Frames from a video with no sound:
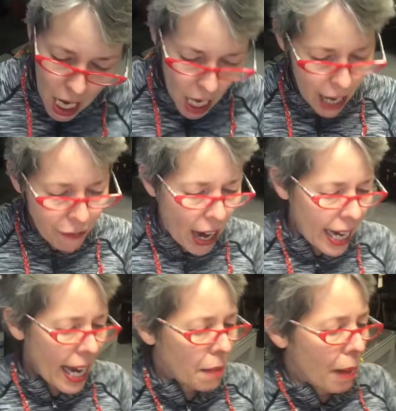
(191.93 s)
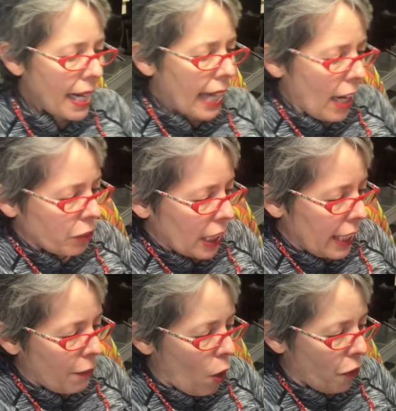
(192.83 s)
If I had my life to
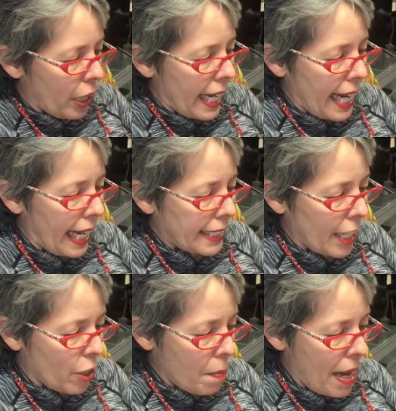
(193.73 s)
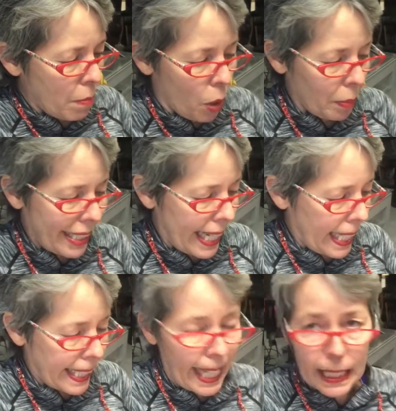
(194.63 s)
live over again, I dare to make more
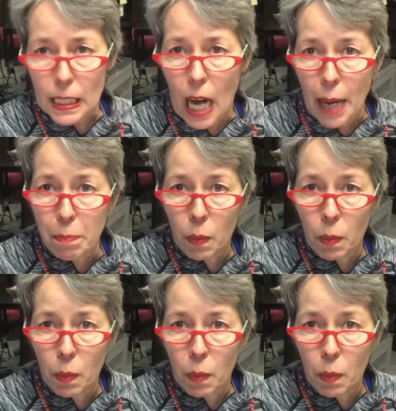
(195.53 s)
mistakes next time.